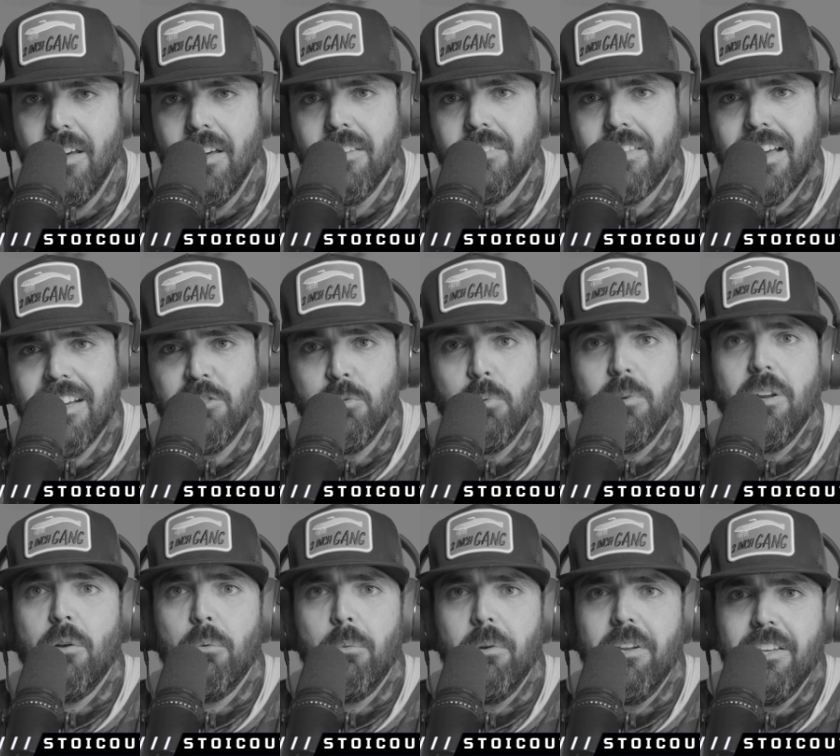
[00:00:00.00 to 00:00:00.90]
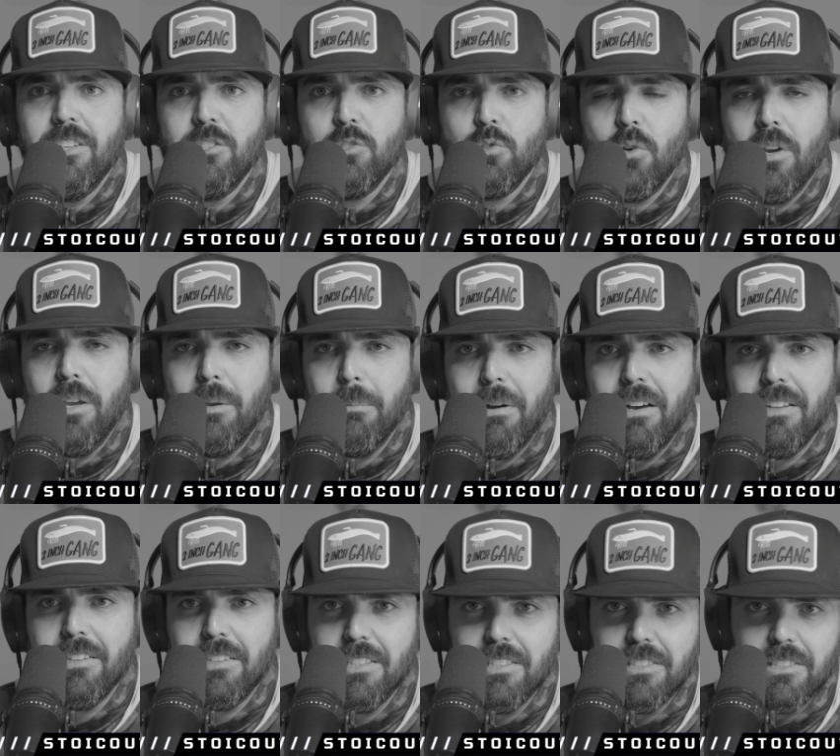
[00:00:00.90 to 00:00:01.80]
that's what I really enjoy
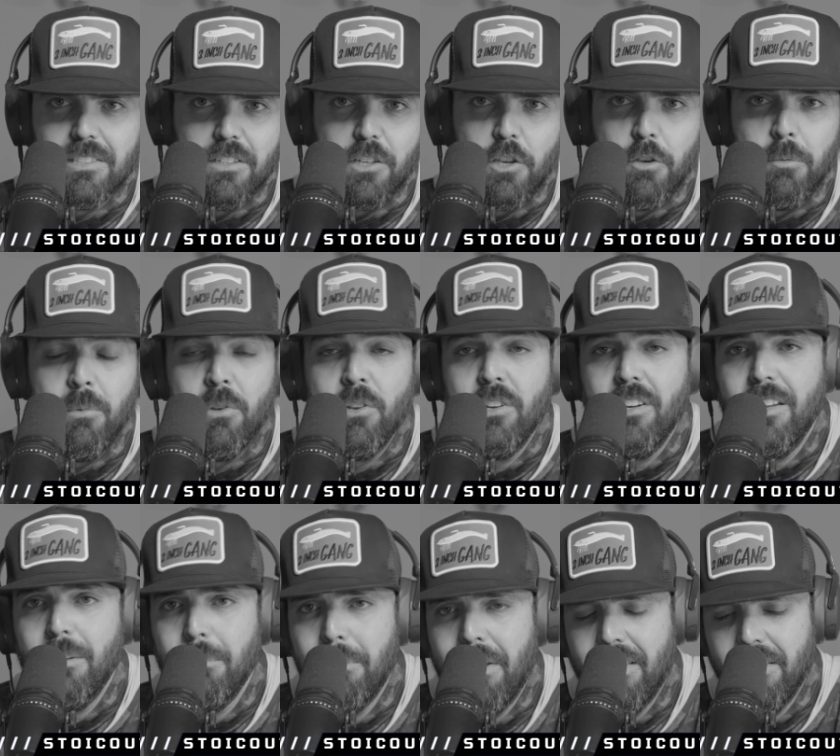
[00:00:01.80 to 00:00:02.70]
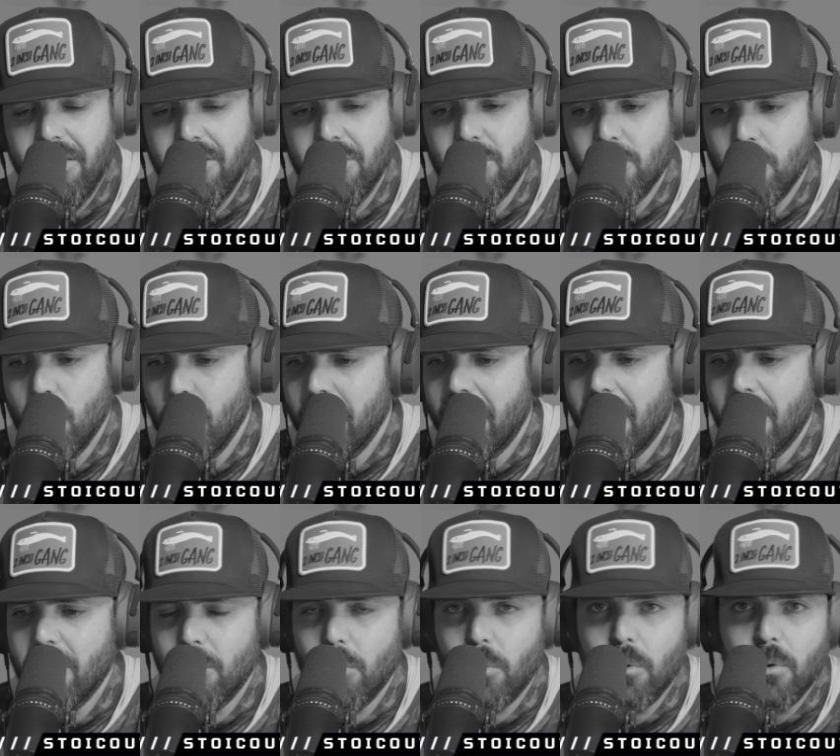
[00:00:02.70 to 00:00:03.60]
about this uh, community, man. This Stoic
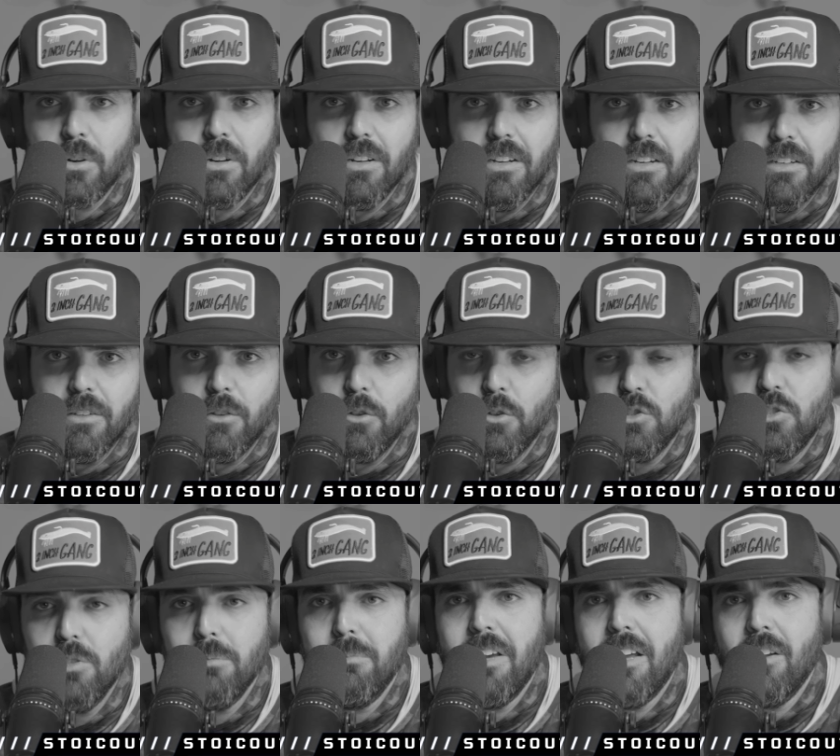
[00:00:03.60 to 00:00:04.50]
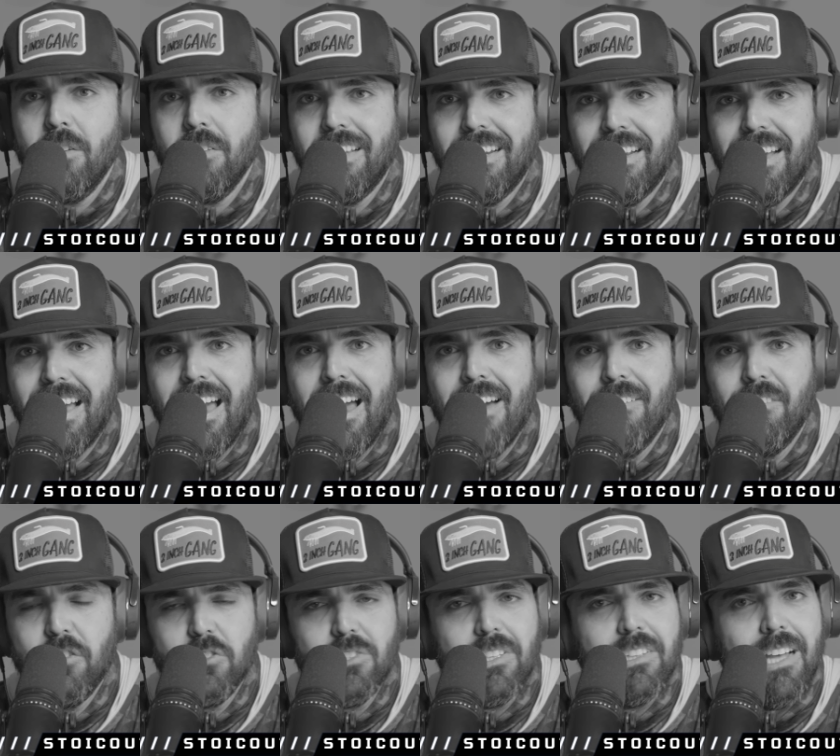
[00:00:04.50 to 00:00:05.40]
Outdoor uh, YouTube channel that I have.
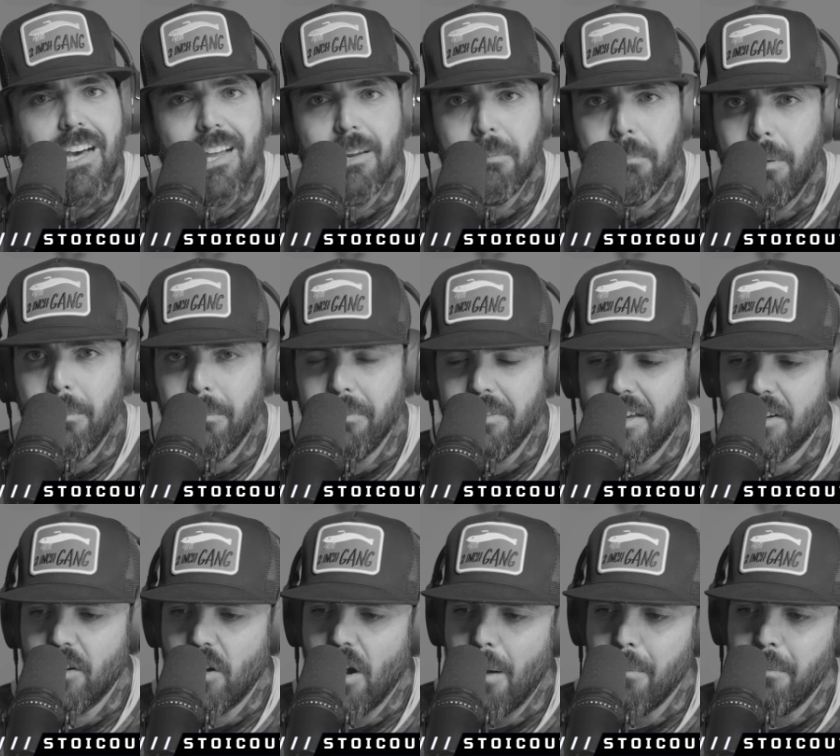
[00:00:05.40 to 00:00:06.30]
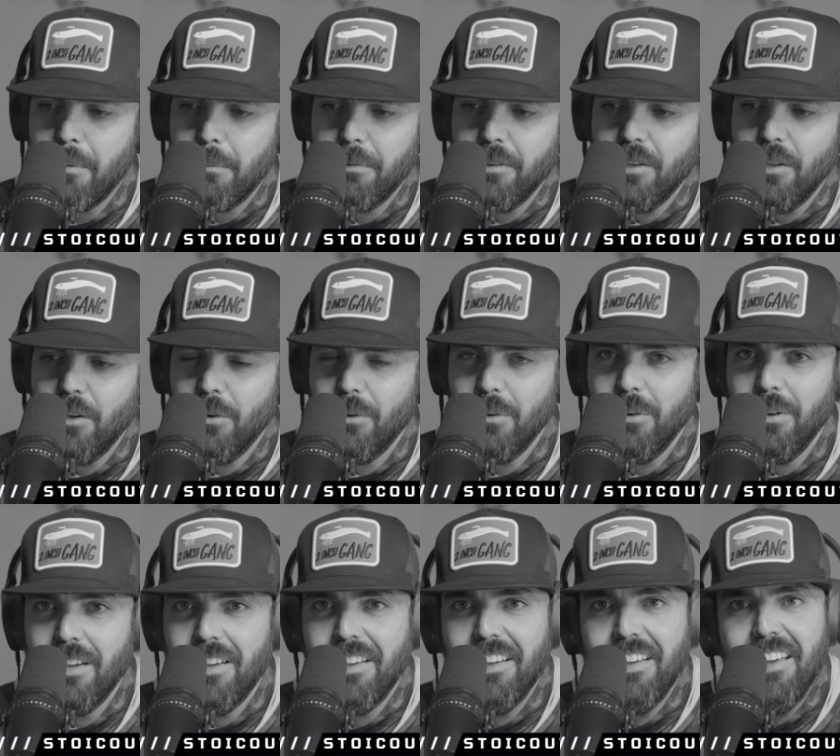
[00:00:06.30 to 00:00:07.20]
There's a lot of people that comment below,
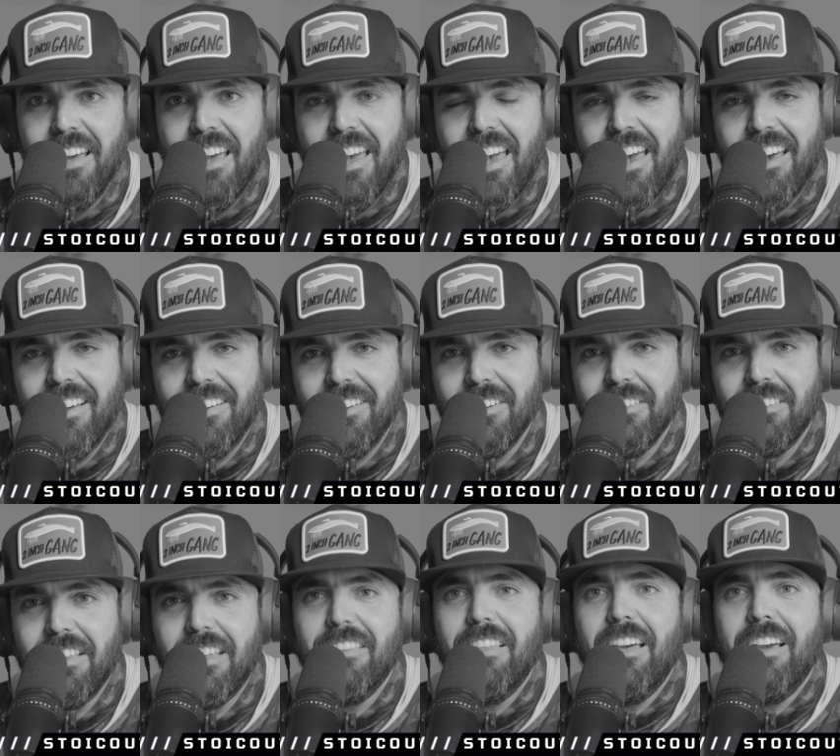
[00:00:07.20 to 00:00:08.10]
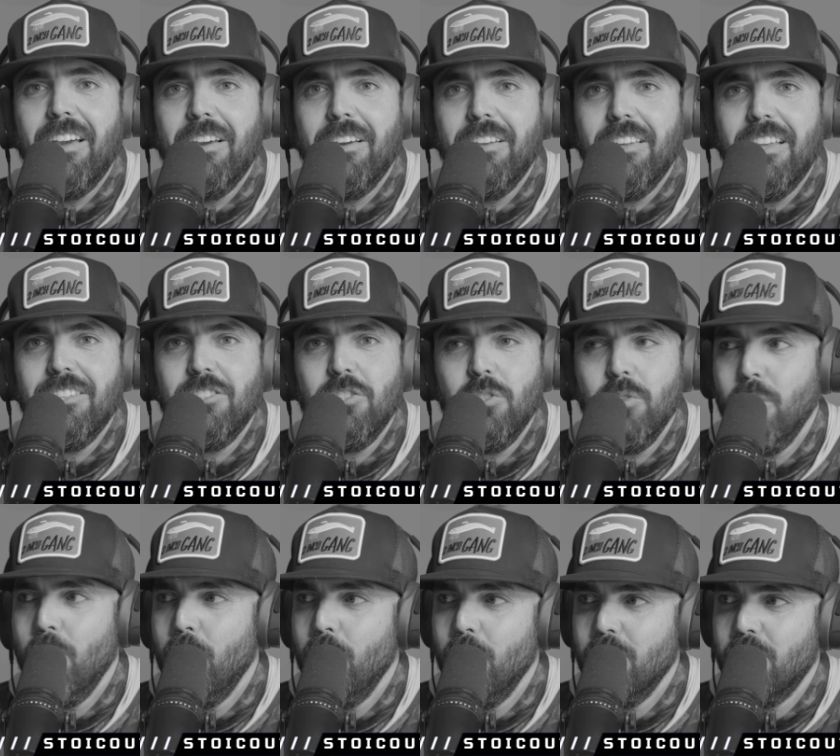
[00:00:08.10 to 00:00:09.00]
and uh, they, they, like to
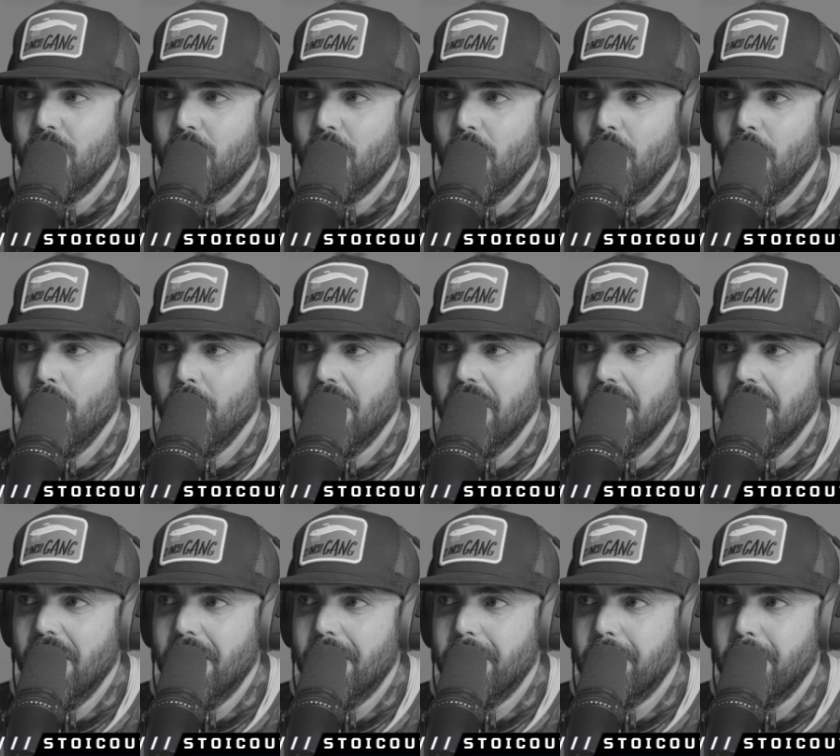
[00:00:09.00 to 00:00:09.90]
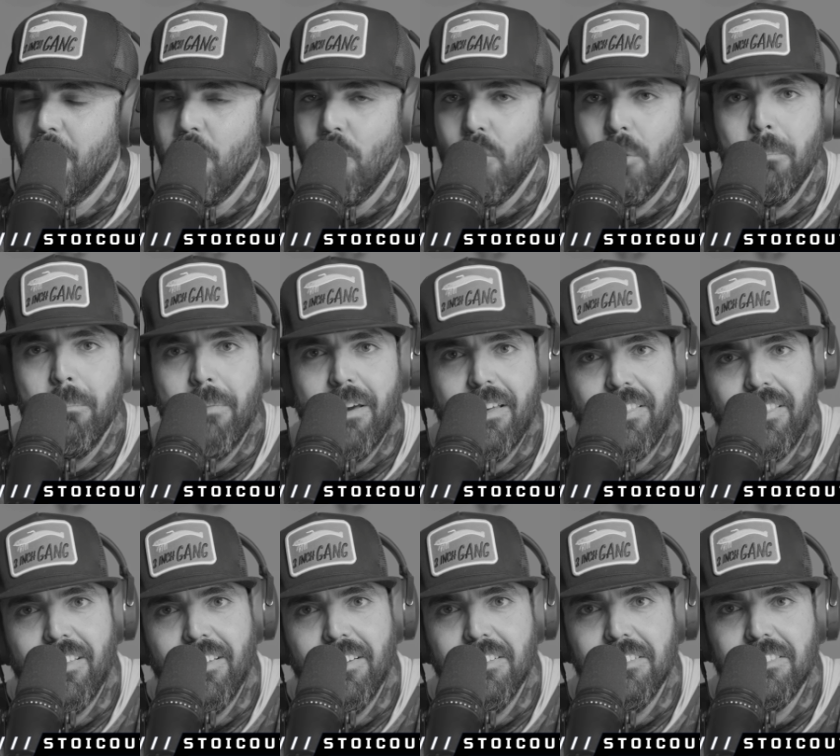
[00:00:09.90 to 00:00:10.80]
use their own, uh, you know,
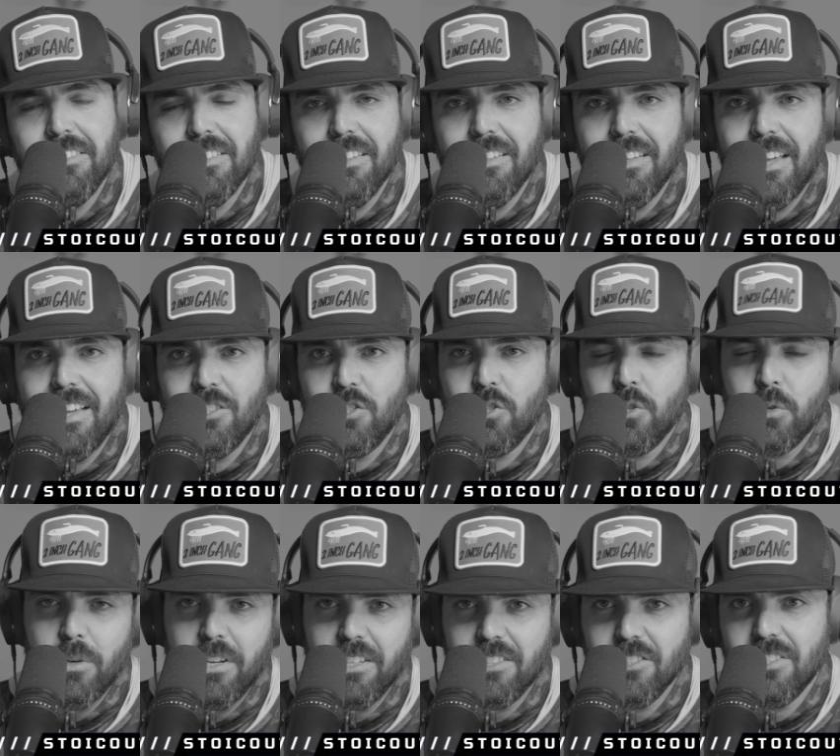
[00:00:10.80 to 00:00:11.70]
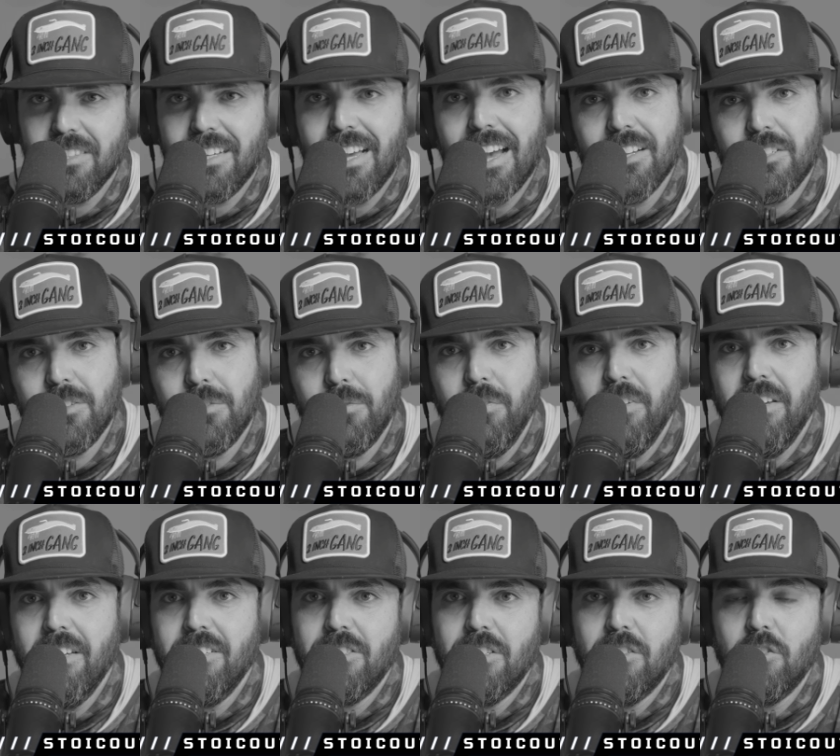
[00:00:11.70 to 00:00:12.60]
methods and, and tricks to catch
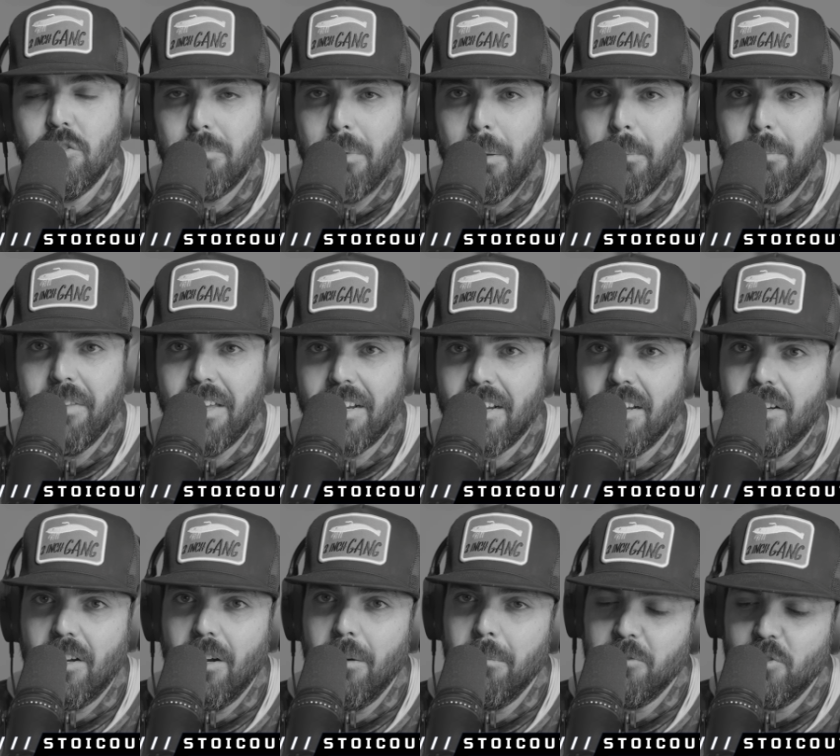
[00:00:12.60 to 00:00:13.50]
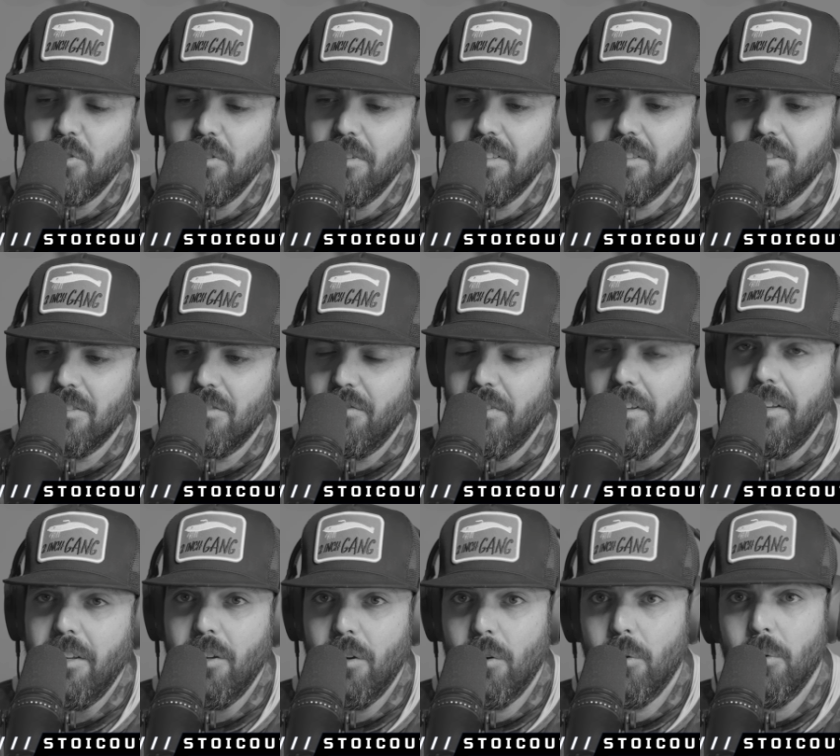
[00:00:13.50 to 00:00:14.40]
fish. And there's people that can come to this
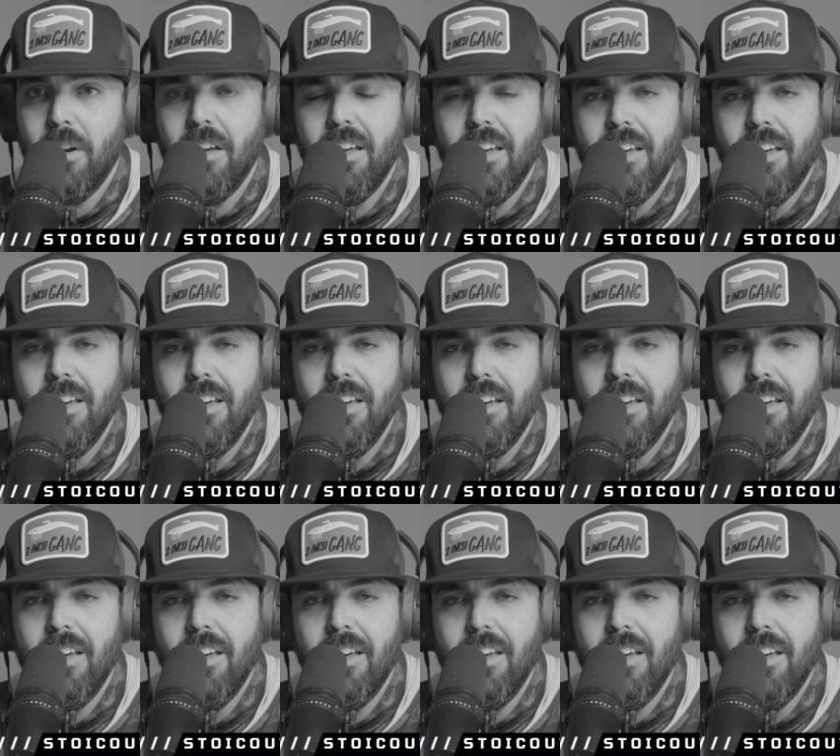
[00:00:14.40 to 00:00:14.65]
video,